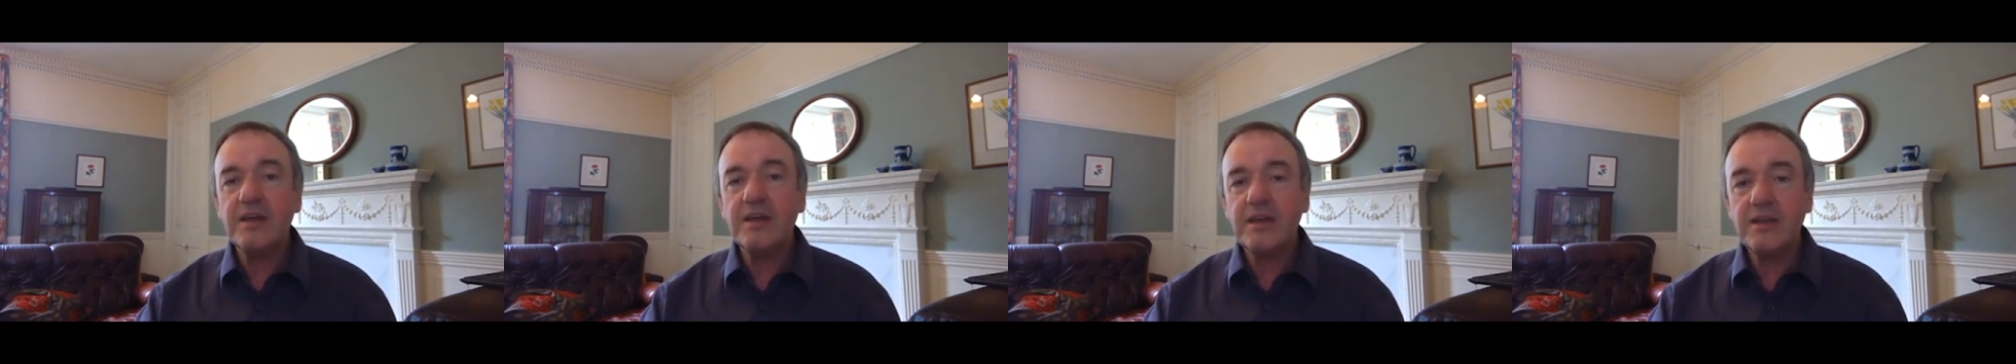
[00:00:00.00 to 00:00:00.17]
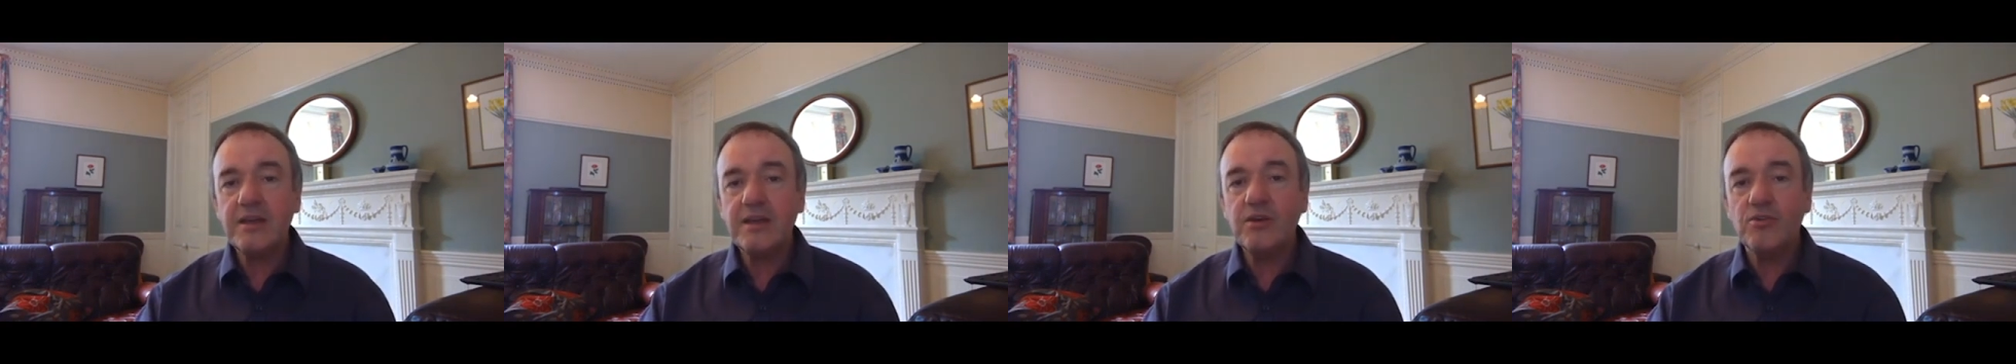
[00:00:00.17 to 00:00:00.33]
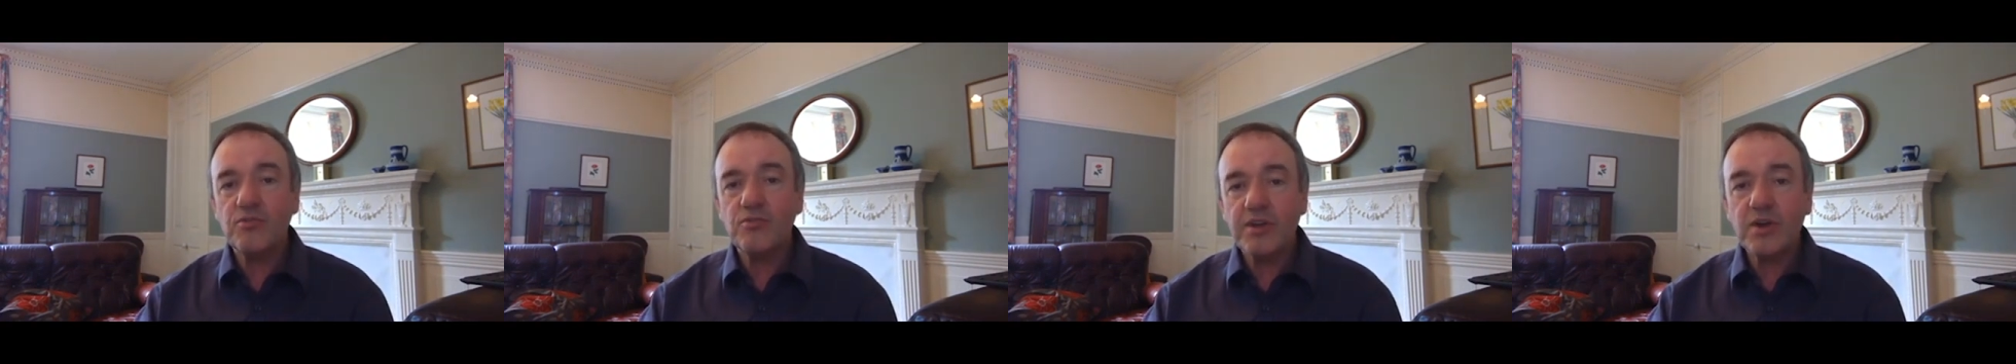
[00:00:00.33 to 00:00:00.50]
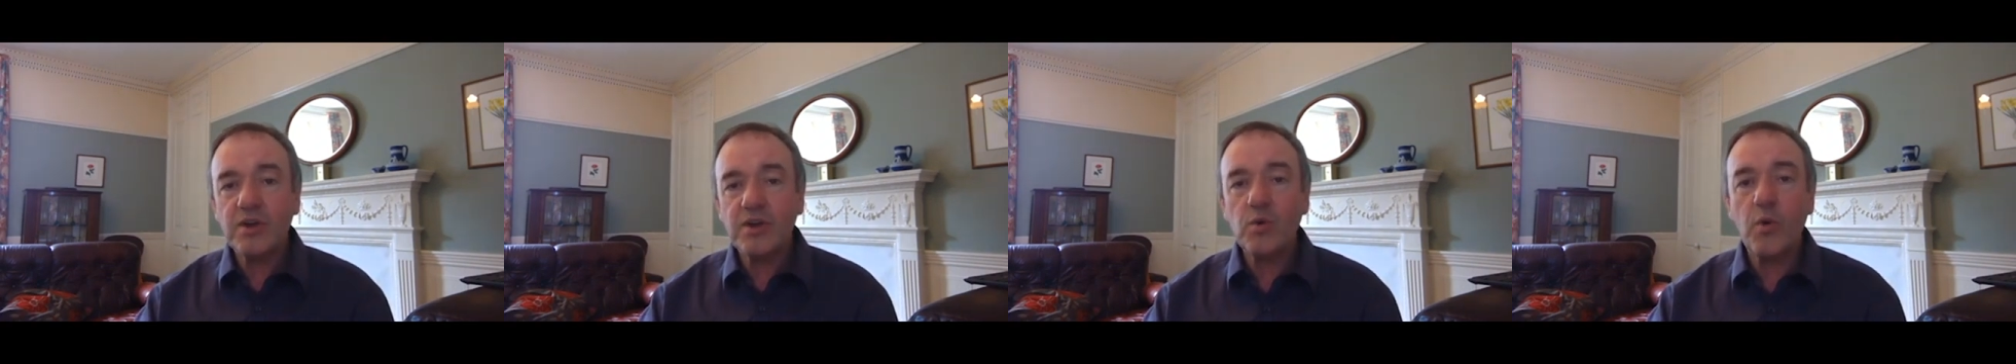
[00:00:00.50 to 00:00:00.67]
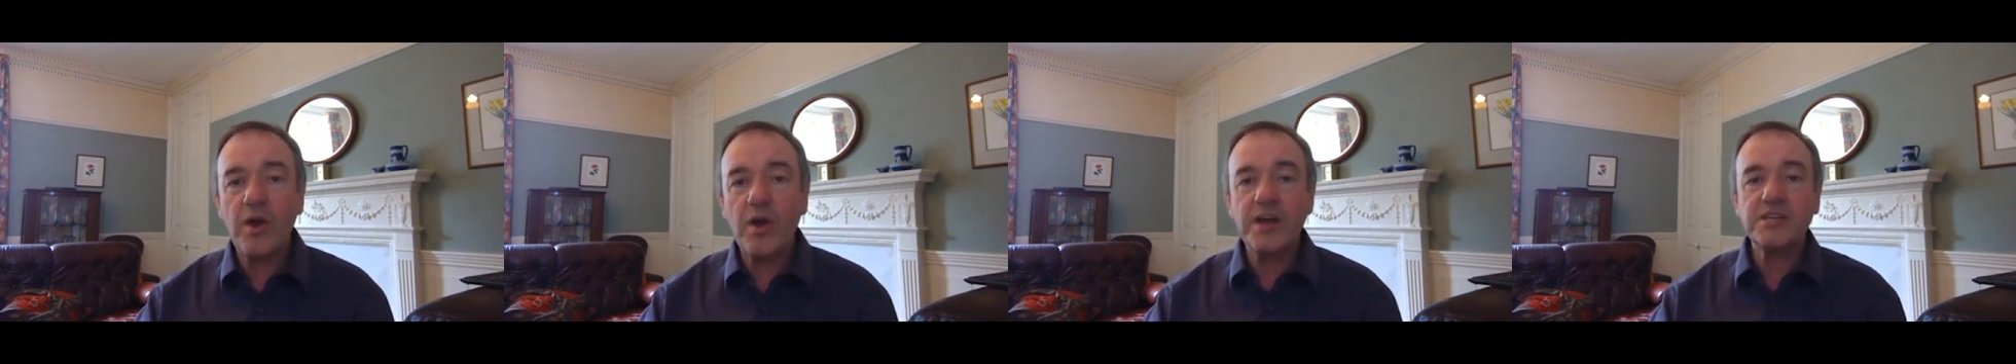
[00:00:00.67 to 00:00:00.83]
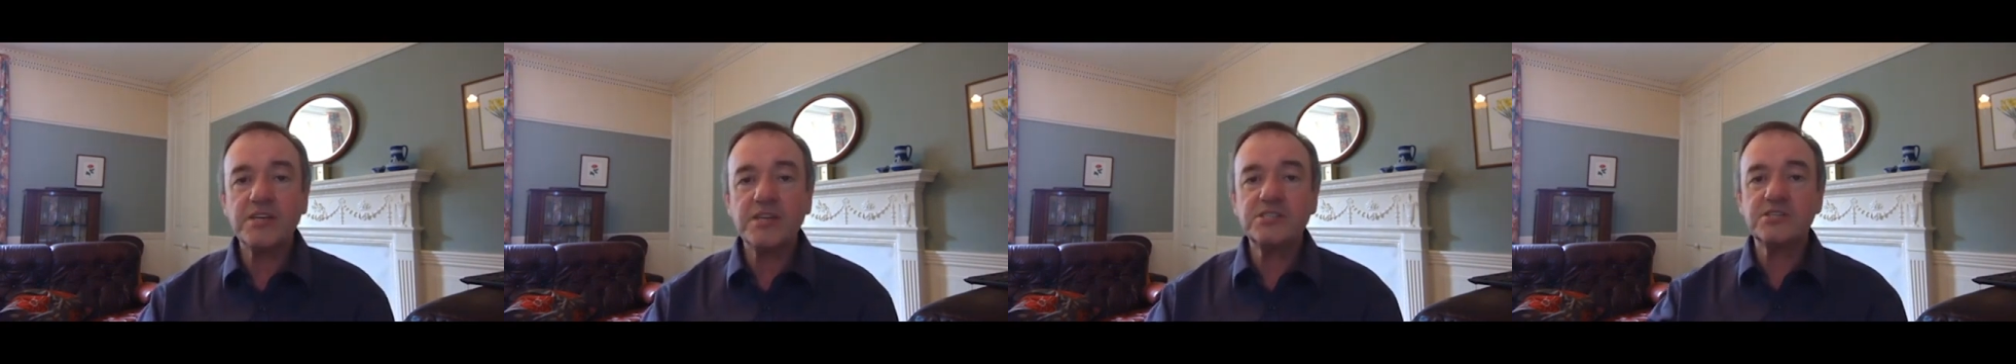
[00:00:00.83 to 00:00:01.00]
your
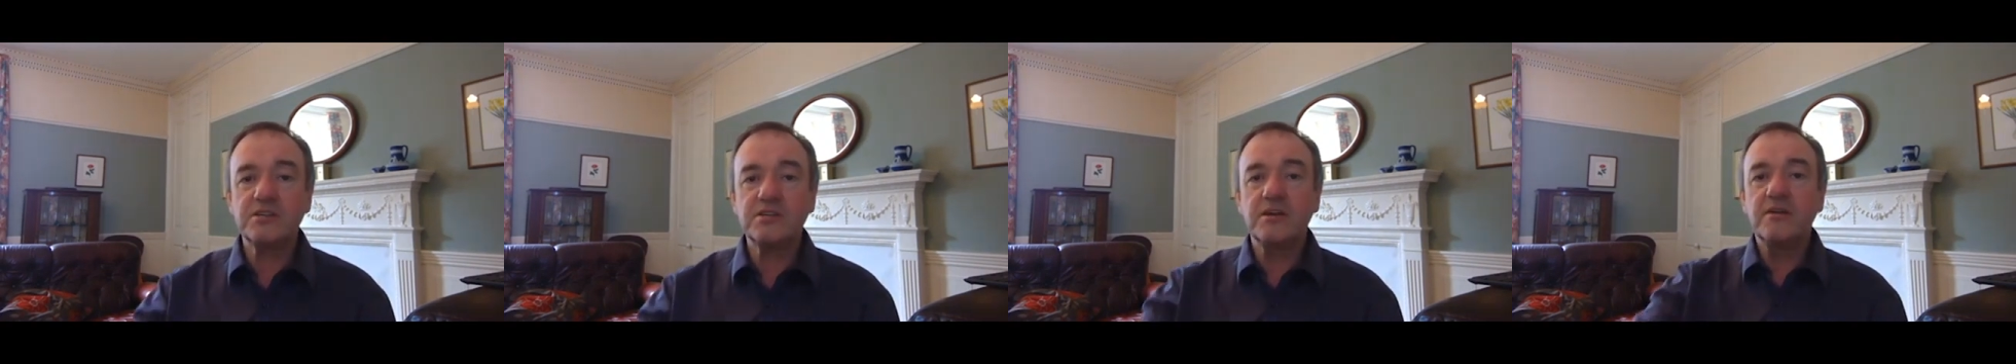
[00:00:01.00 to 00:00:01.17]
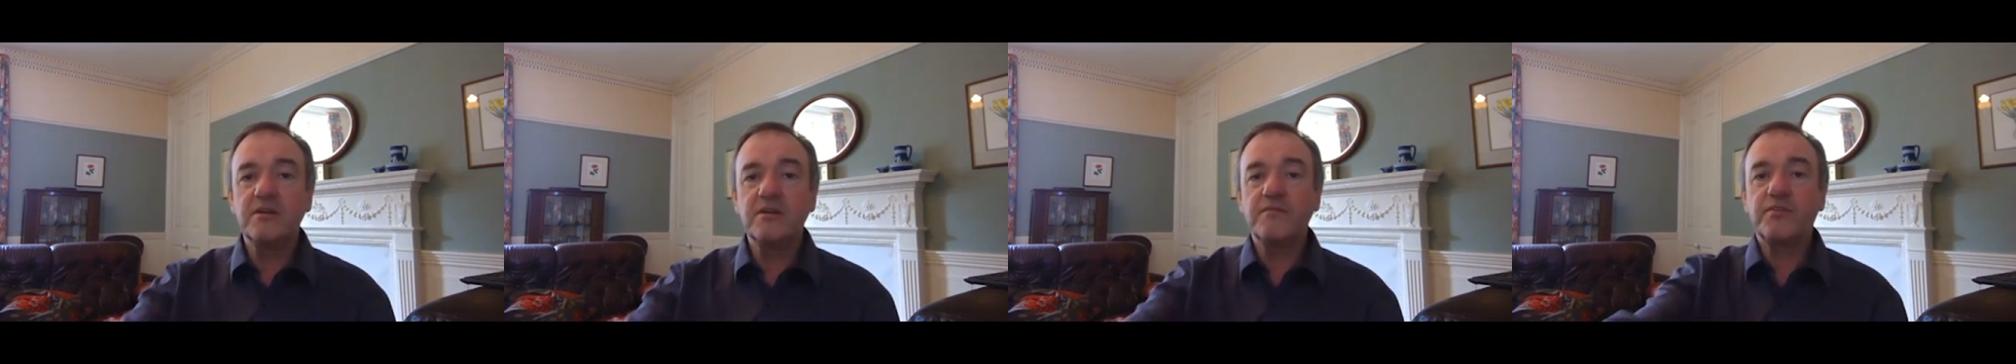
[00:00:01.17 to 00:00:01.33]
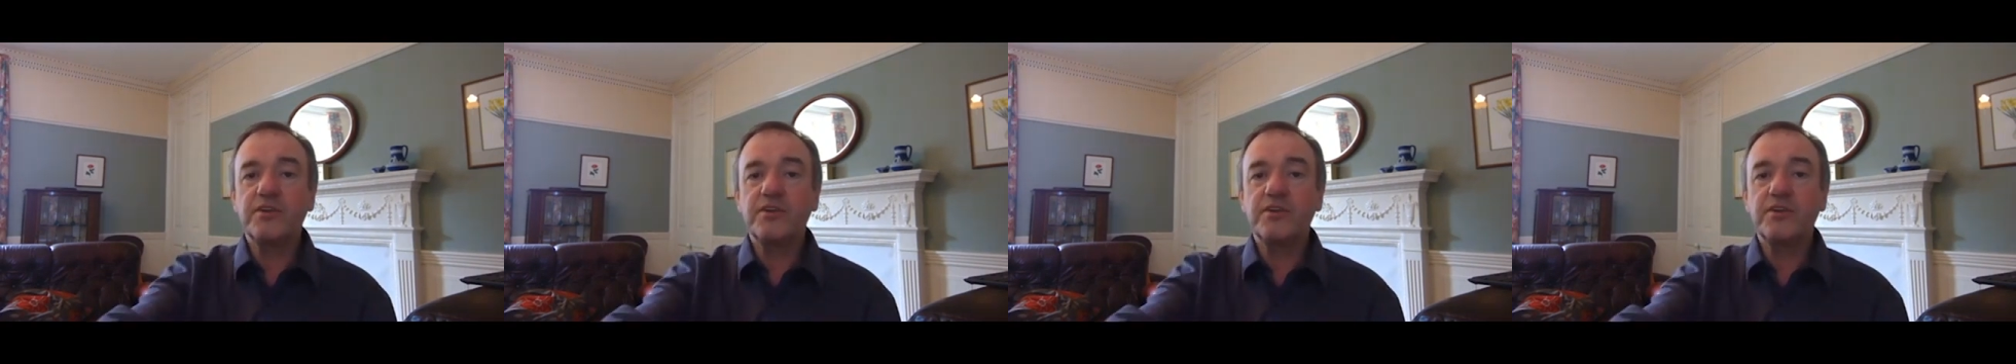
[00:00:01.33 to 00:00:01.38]
request